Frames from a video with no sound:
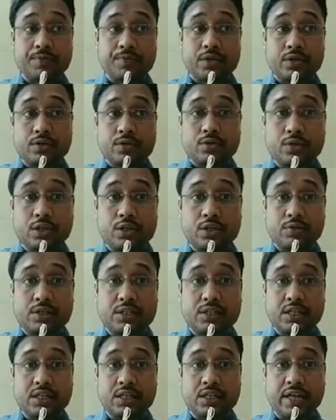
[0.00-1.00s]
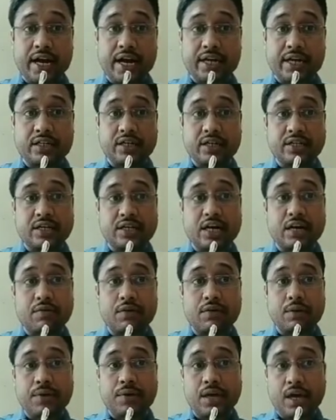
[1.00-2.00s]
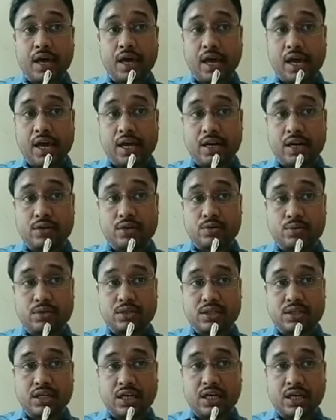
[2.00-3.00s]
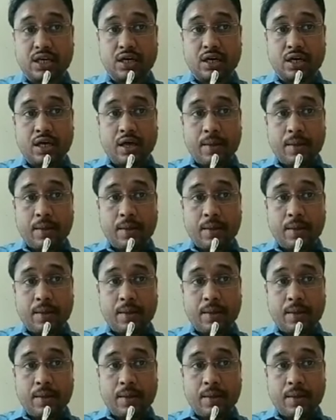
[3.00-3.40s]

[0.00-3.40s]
So you will see that the result will be a into c